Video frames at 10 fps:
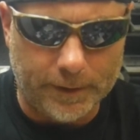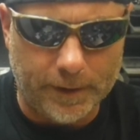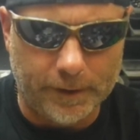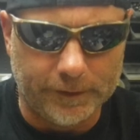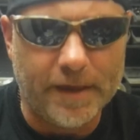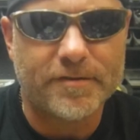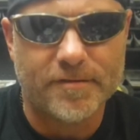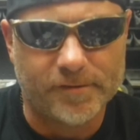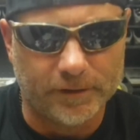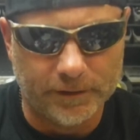it
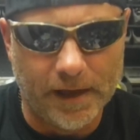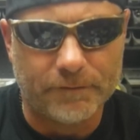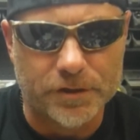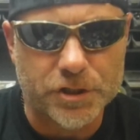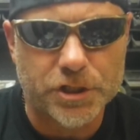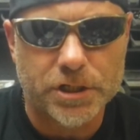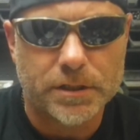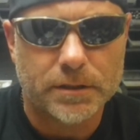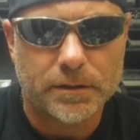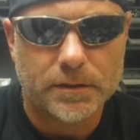lessens the leverage,
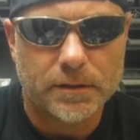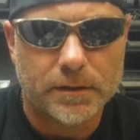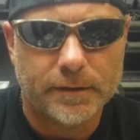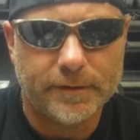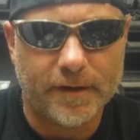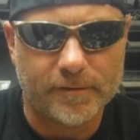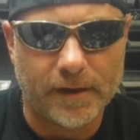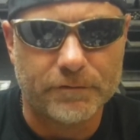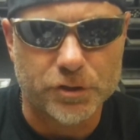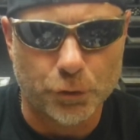takes
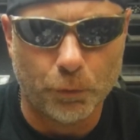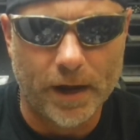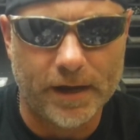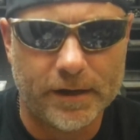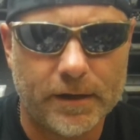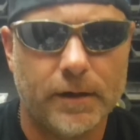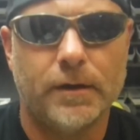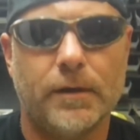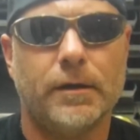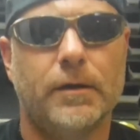leverage away
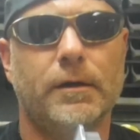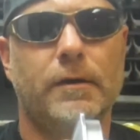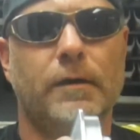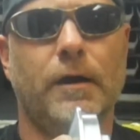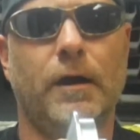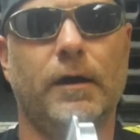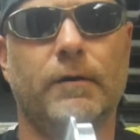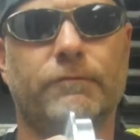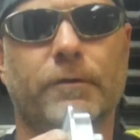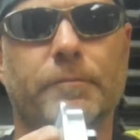
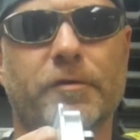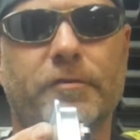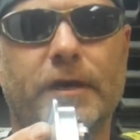from this